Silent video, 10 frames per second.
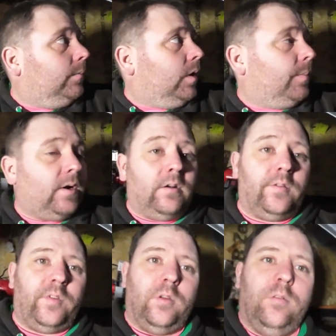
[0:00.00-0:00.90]
But apparently,
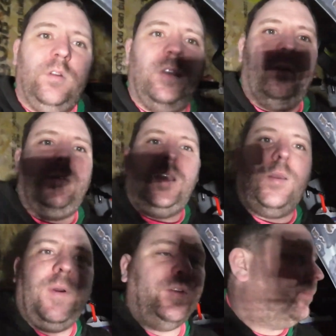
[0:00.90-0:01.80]
if you take
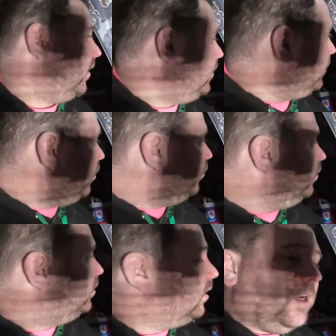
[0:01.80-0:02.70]
it back to bare metal
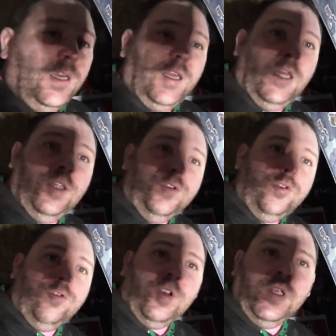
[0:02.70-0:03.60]
and you
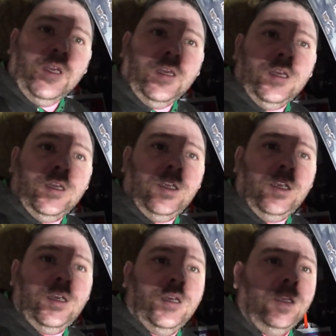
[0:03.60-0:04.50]
treat it,
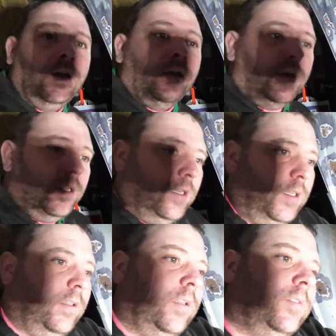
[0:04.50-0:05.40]

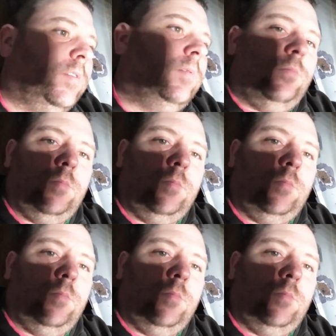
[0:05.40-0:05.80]
it does